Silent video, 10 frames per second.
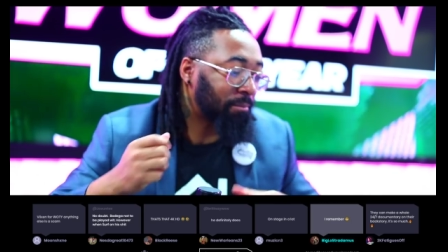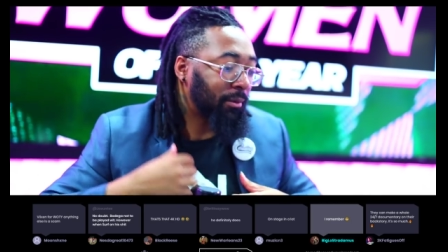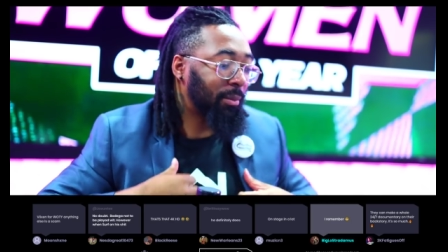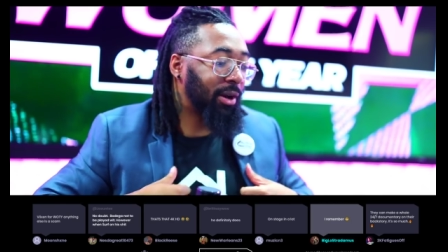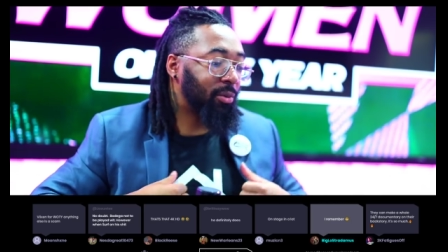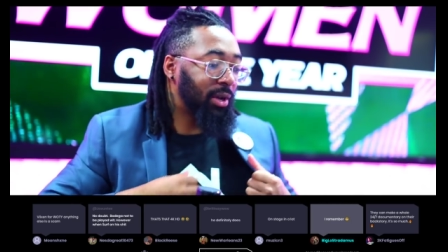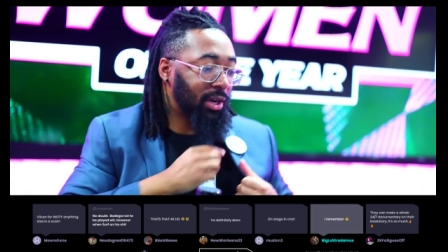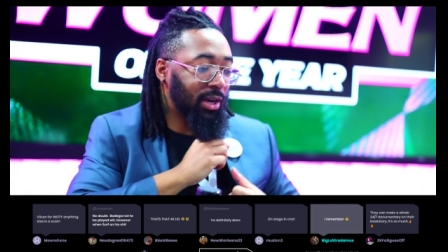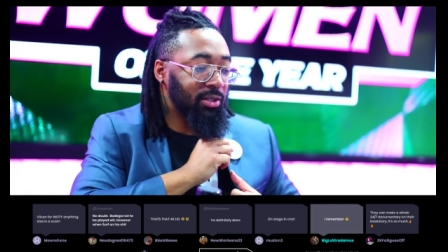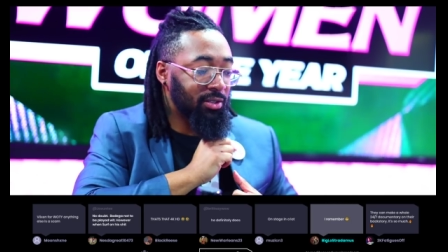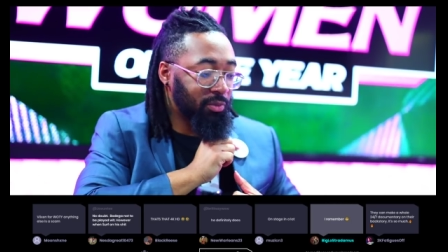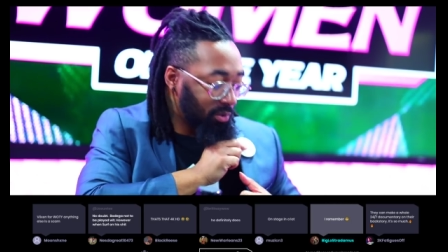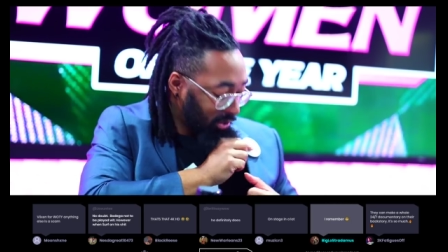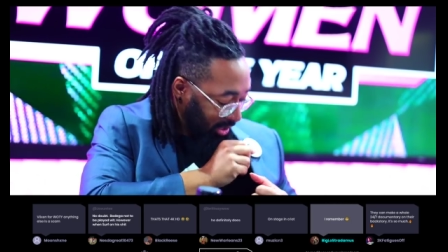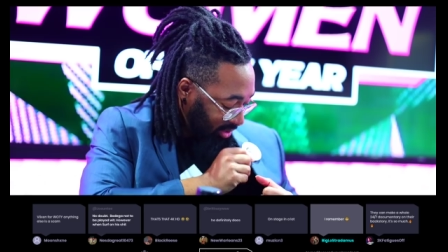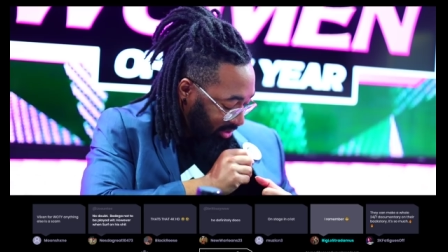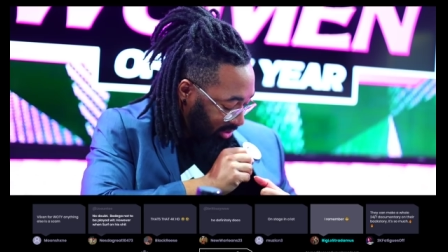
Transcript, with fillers: By the way, cousins, we wearing this.